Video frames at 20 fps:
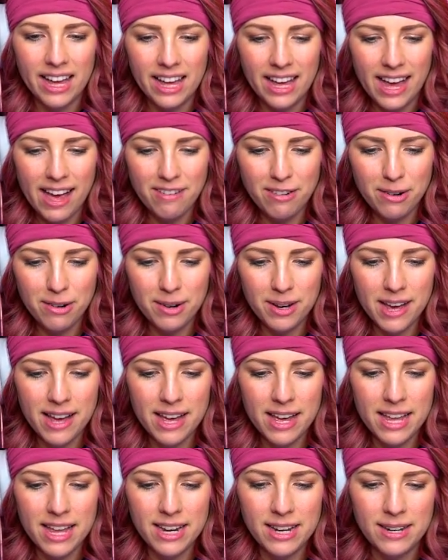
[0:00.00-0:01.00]

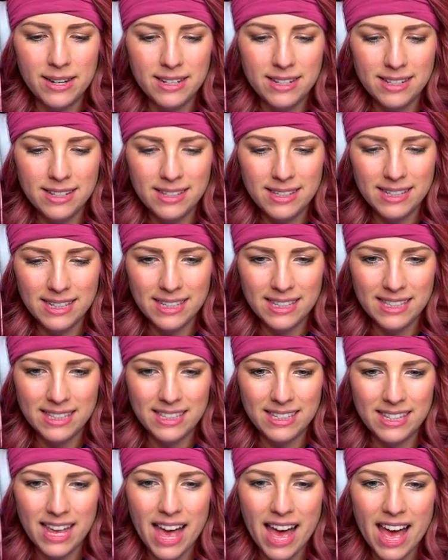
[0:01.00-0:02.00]
Everyone,
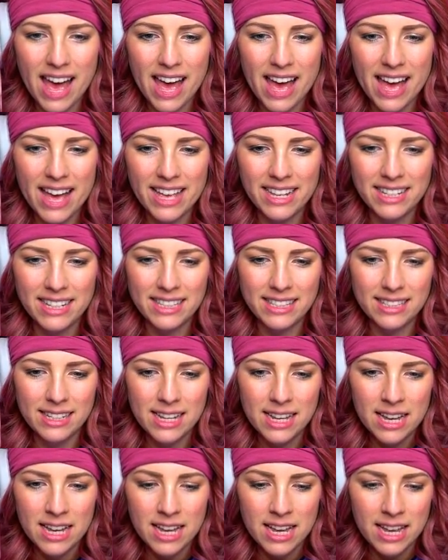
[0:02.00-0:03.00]
success!
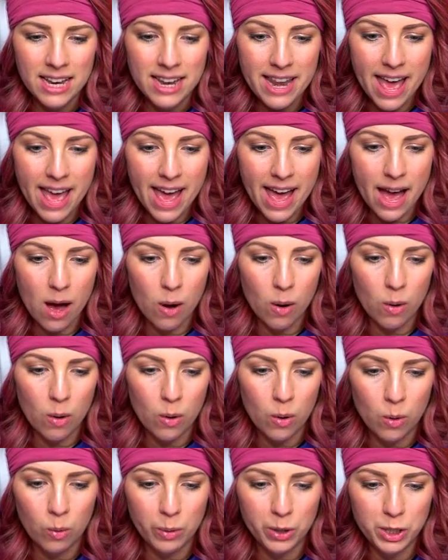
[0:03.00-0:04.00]
Now,
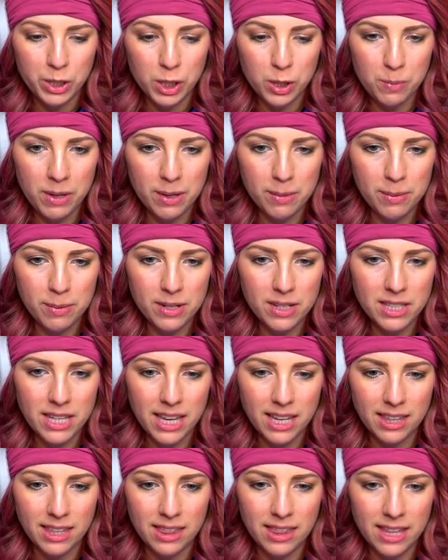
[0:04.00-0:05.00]
we should be able to
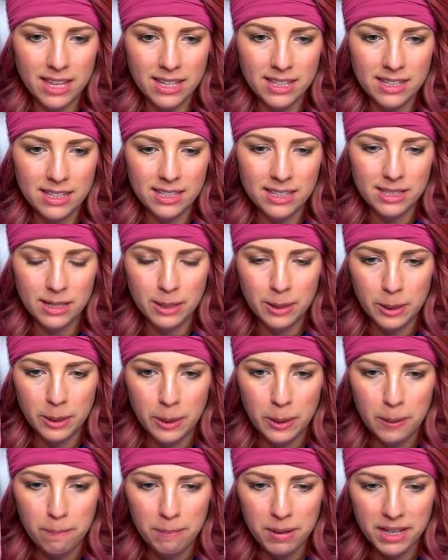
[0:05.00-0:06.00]
take this
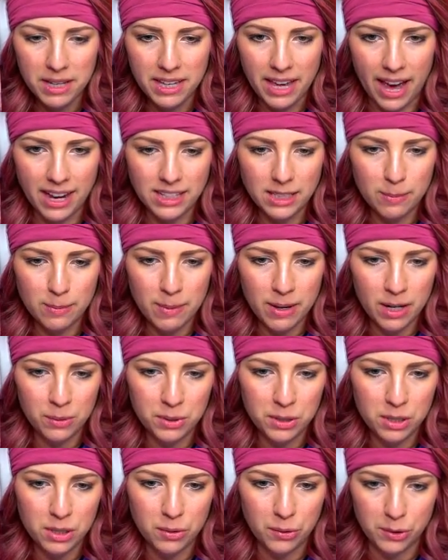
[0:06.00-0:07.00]
pickaxe. Man, I
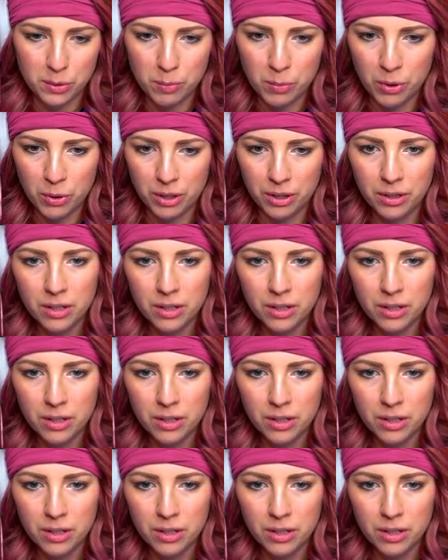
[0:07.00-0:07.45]
wish there was more.